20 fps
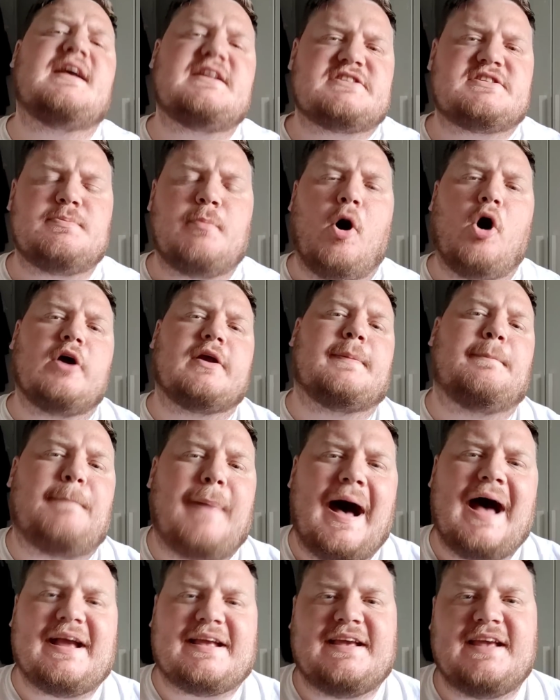It's Mike
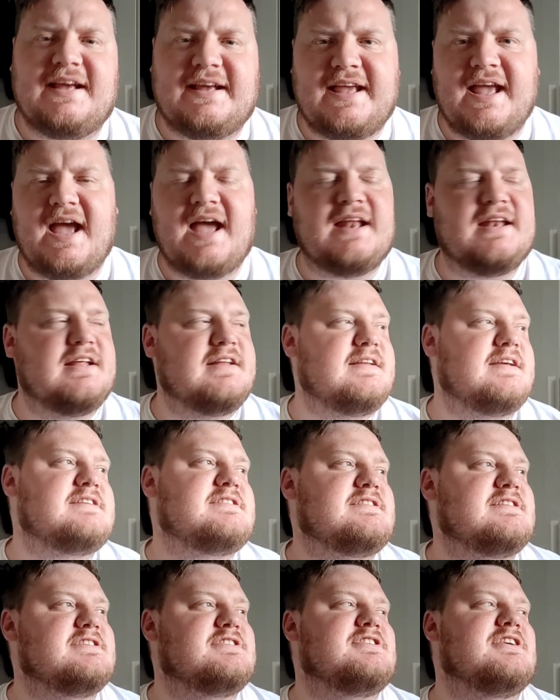back again, and
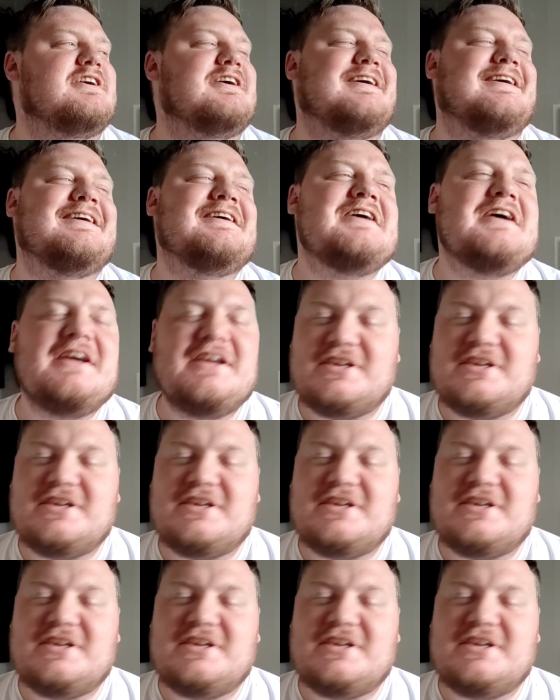this is your